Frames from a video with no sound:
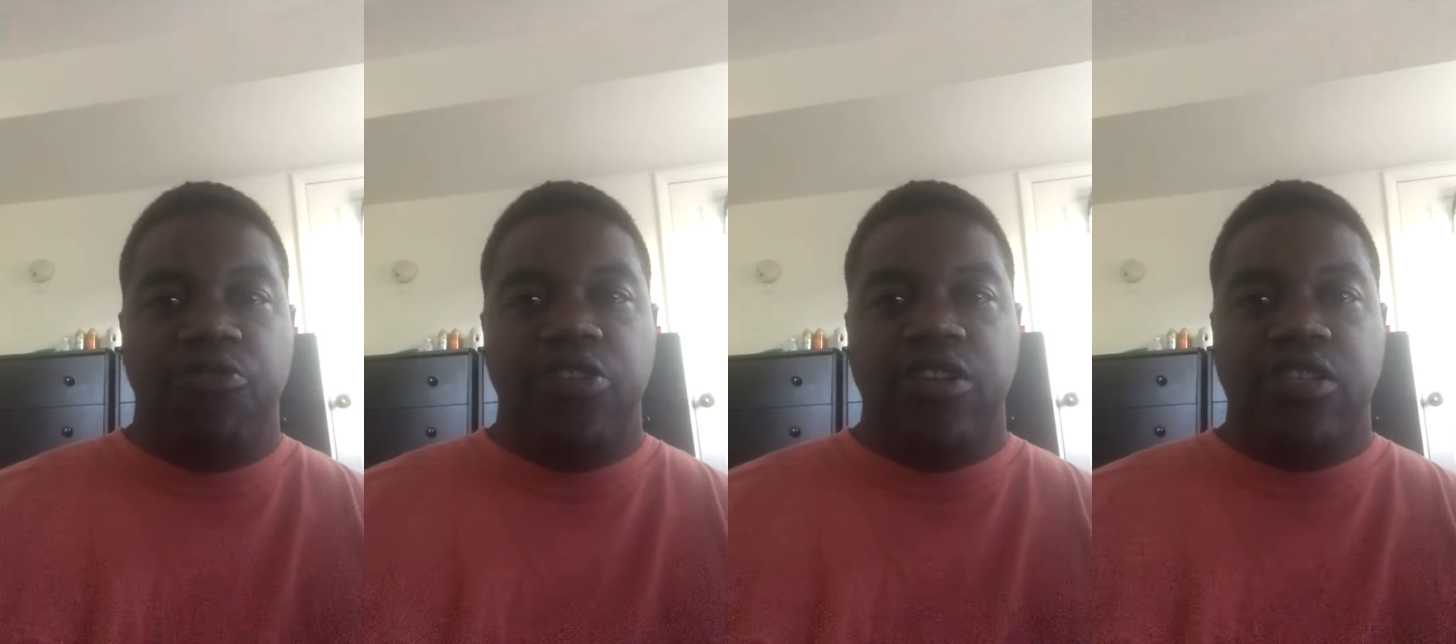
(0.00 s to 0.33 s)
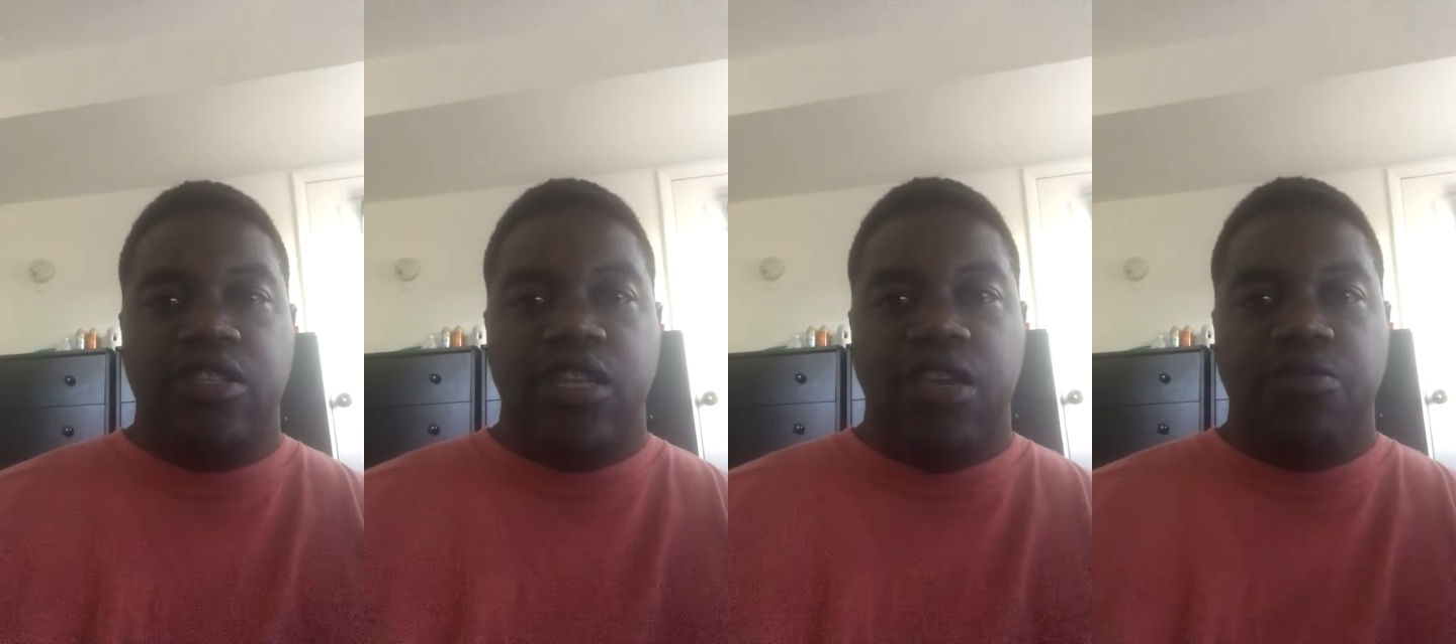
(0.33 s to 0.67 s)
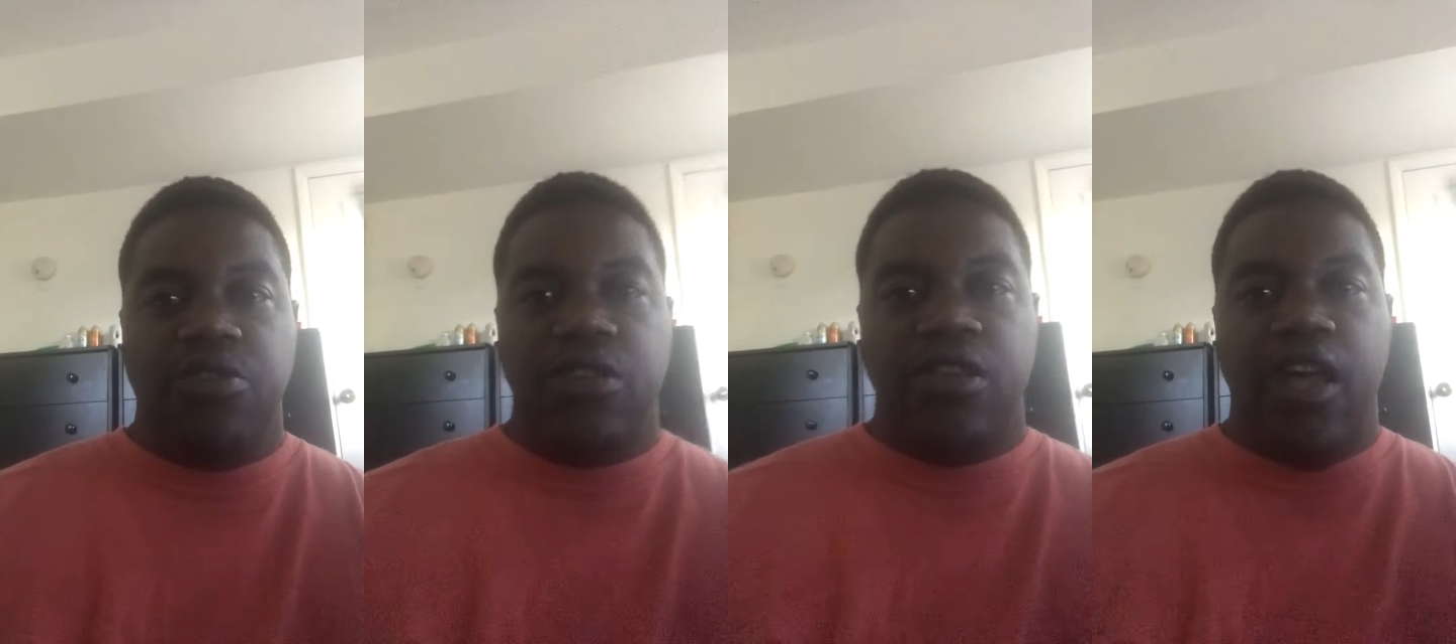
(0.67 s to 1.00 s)
Frieza to save
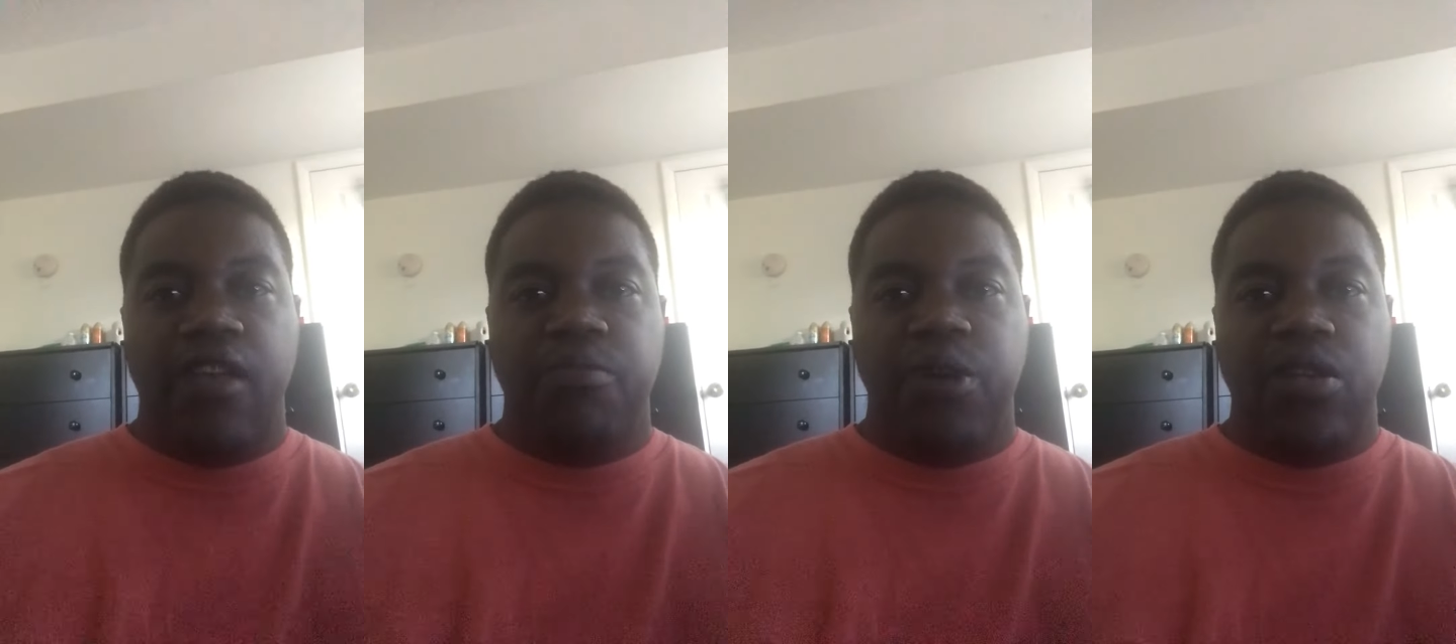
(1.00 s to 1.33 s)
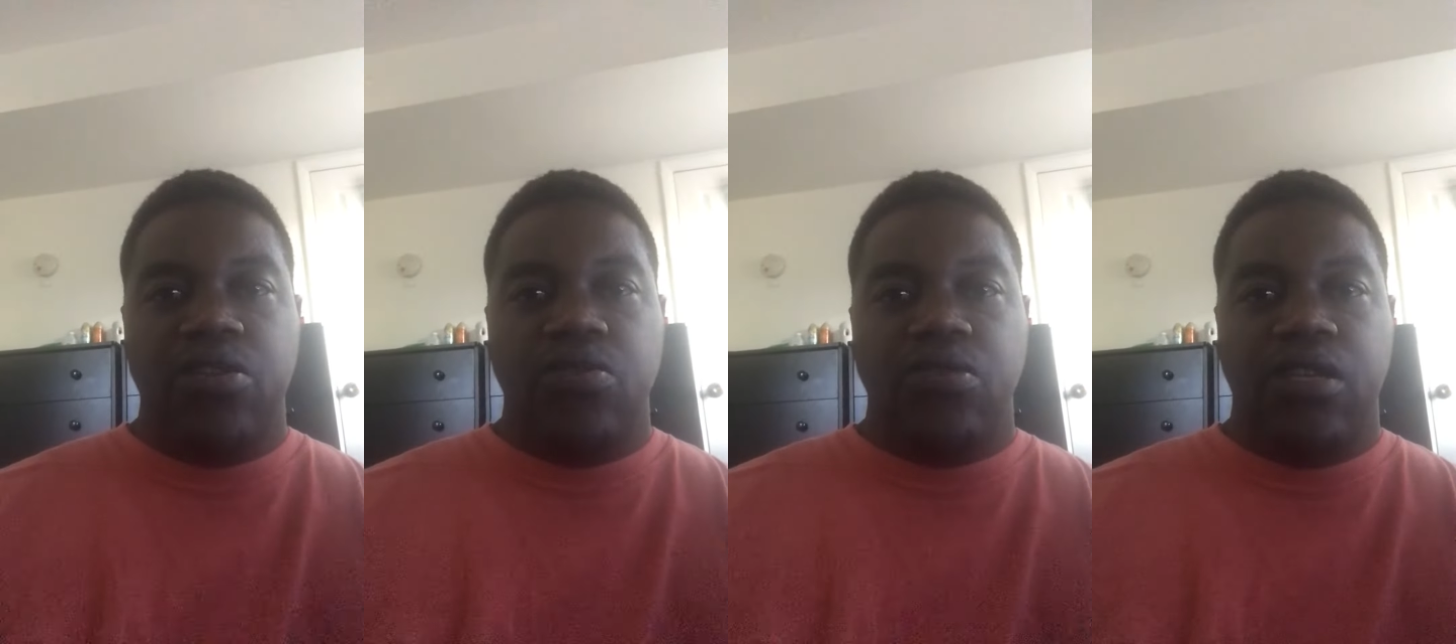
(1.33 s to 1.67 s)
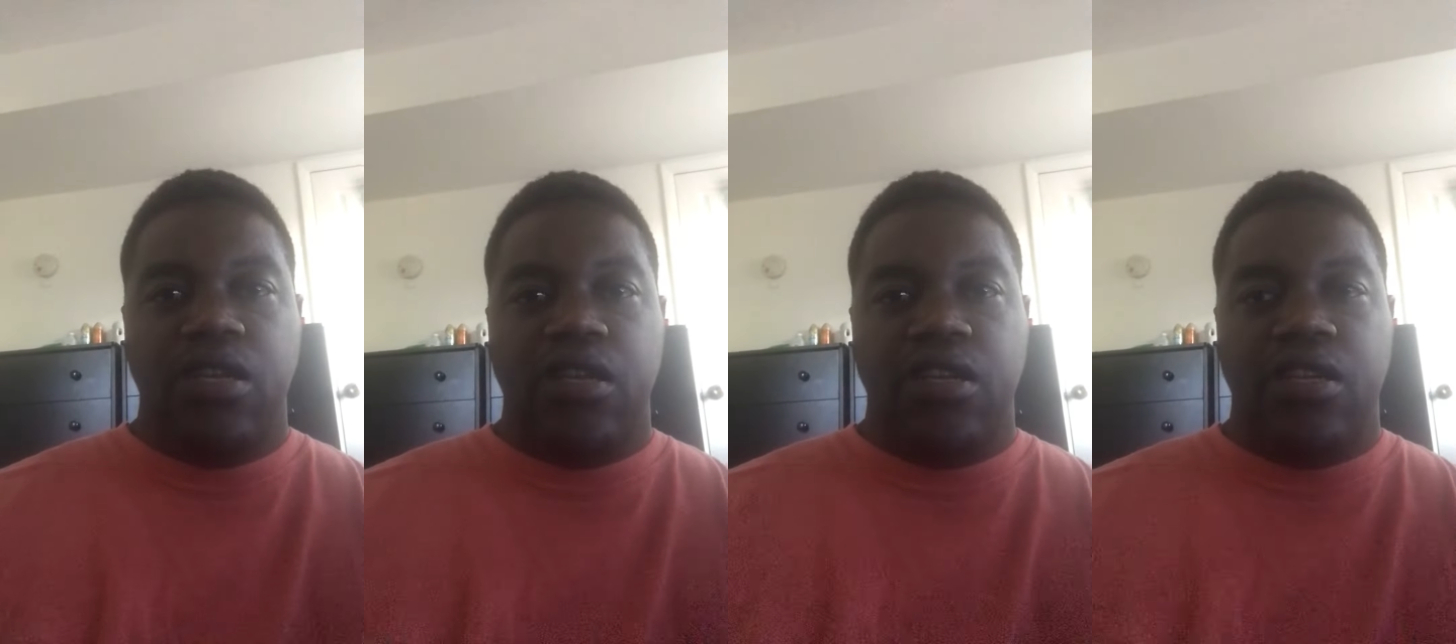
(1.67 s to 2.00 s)
his life by using
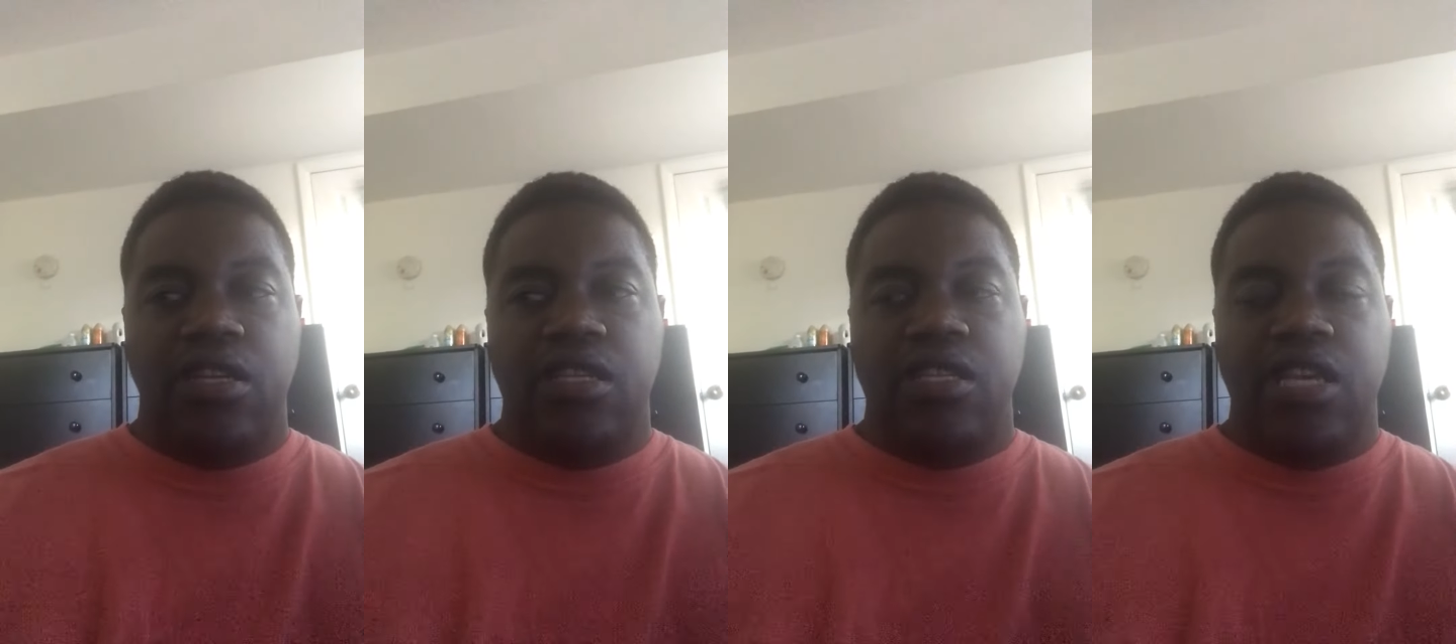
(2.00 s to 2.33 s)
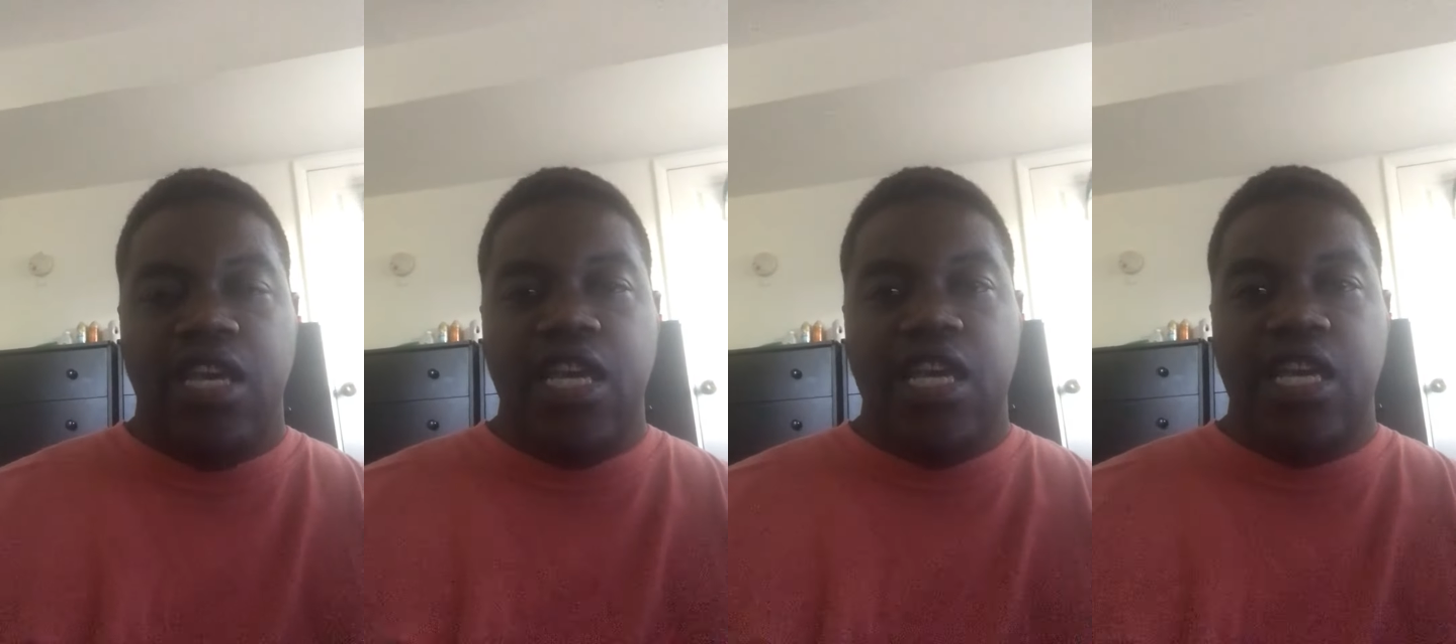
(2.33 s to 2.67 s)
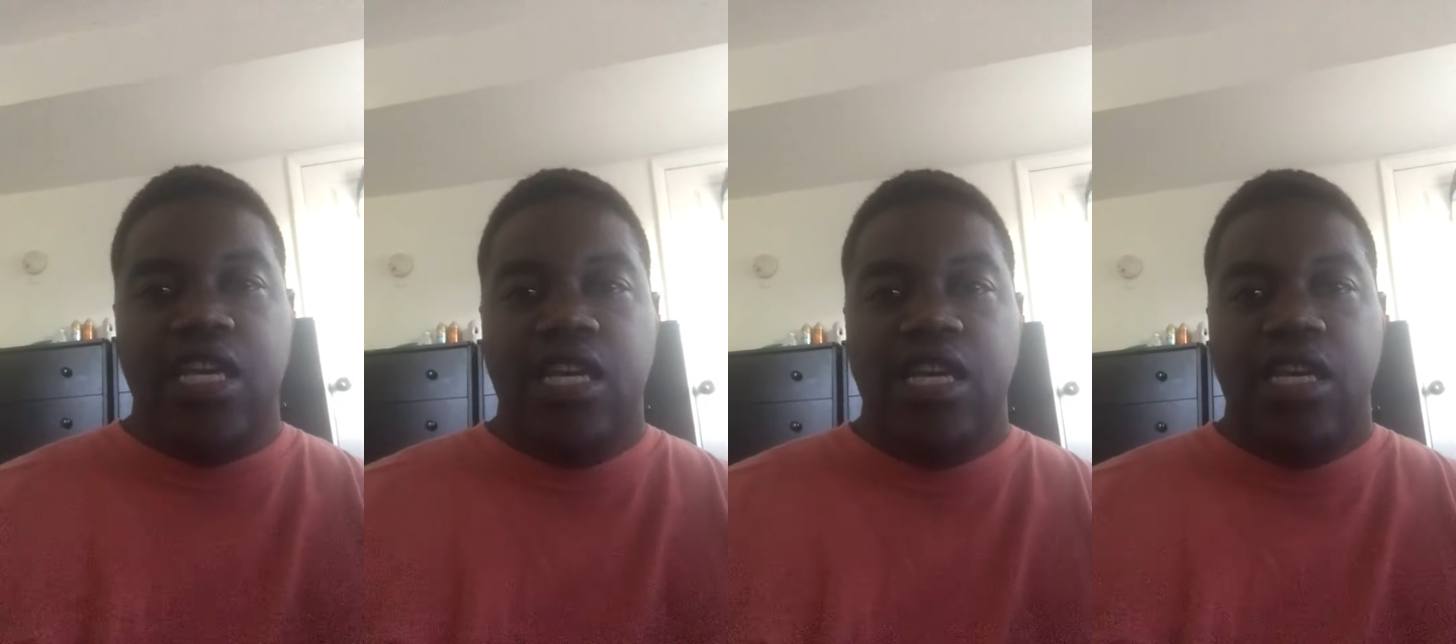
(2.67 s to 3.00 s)
her, his ki